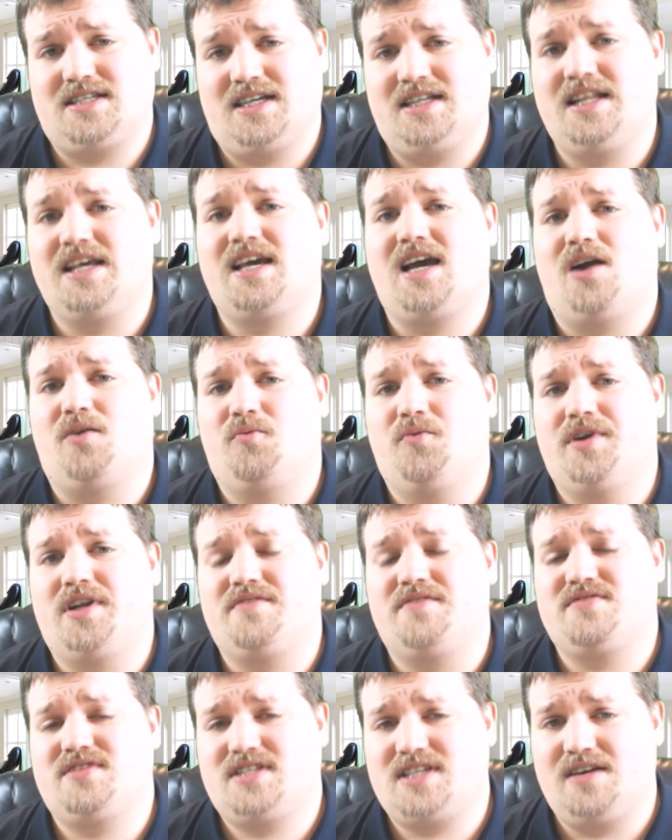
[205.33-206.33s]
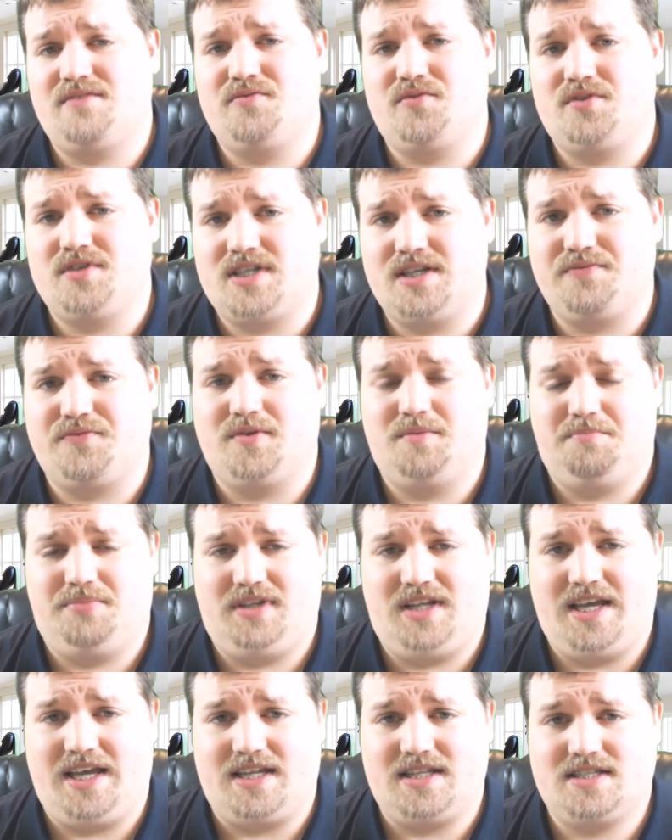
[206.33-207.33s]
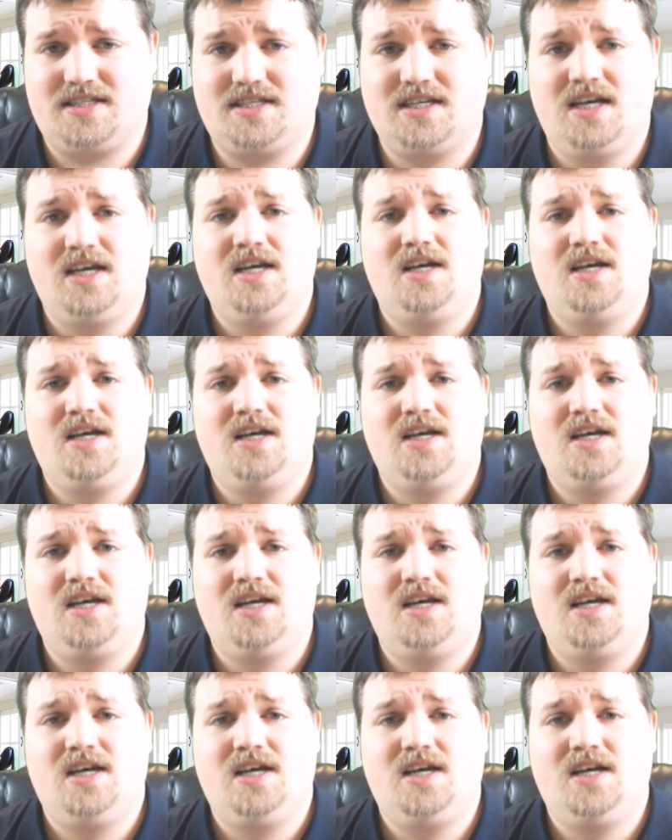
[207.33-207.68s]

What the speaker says: and they got rid of several different plans.